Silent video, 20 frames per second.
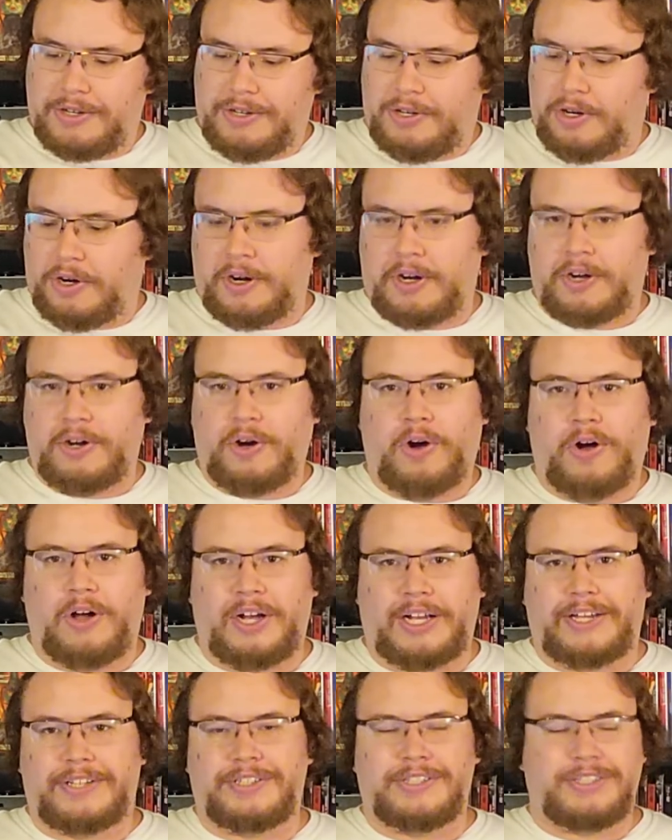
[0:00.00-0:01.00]
Dark
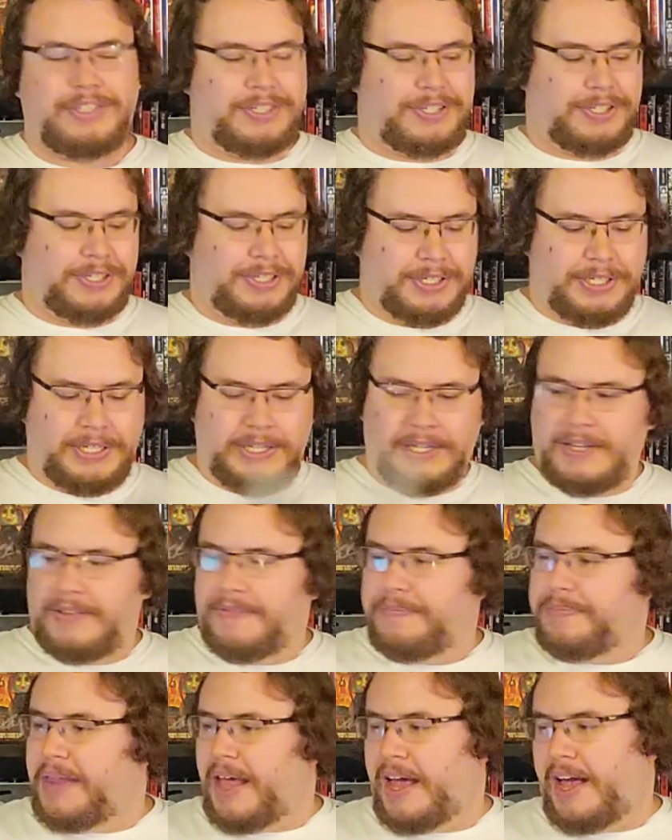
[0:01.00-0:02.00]
August.
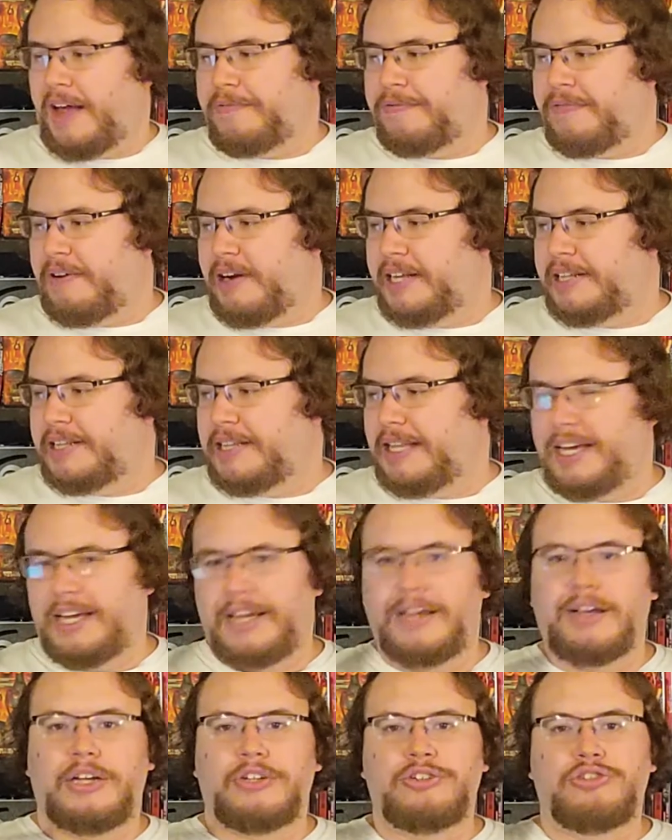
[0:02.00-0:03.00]
And
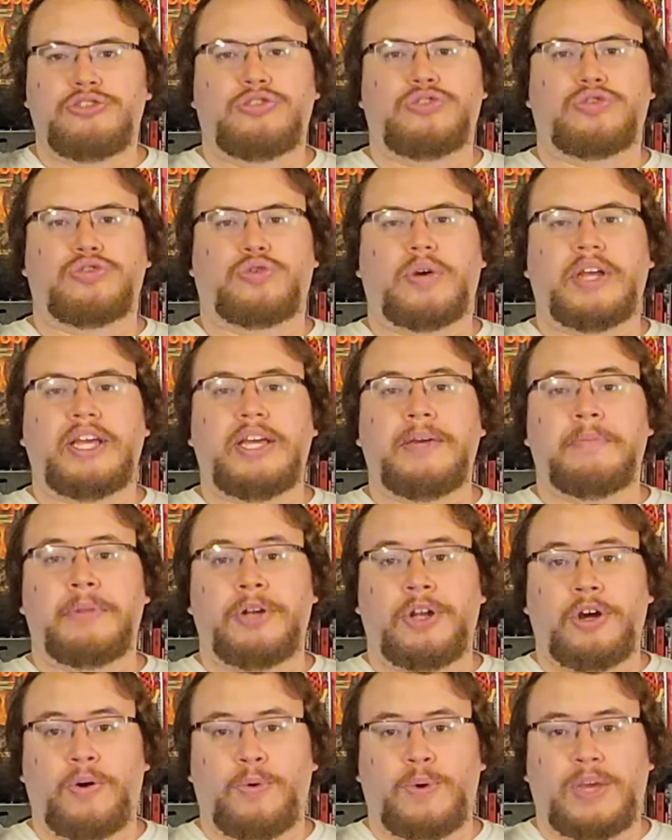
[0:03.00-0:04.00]
finally, Dream
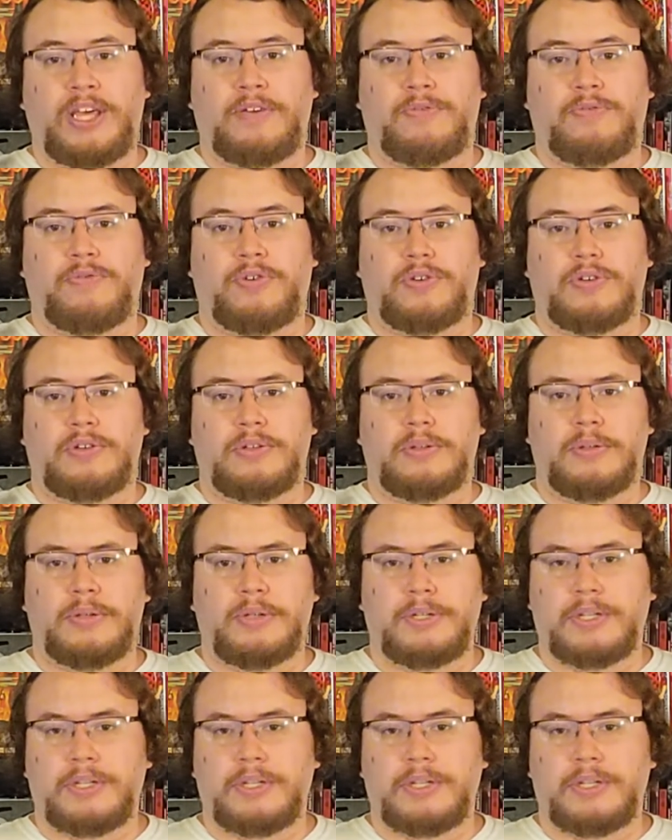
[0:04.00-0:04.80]
No Evil.